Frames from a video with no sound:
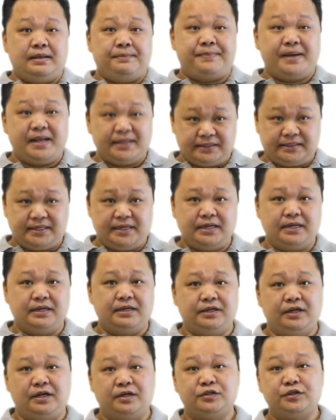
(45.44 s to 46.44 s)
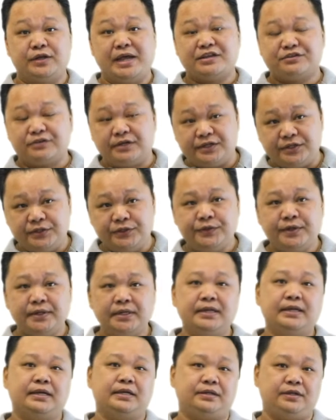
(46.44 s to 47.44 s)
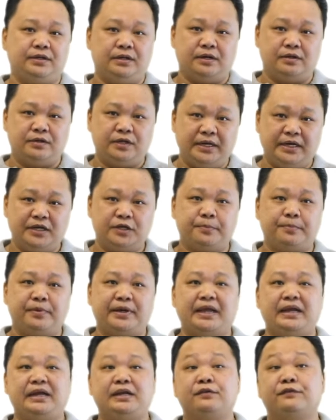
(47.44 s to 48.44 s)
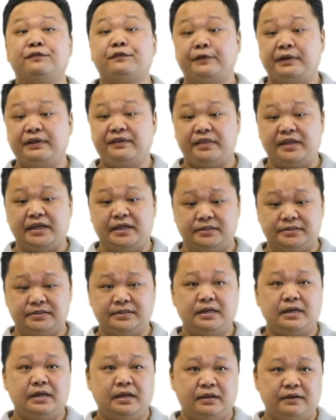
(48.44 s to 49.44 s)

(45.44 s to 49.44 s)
But to actually do it, you need to break into 3 things.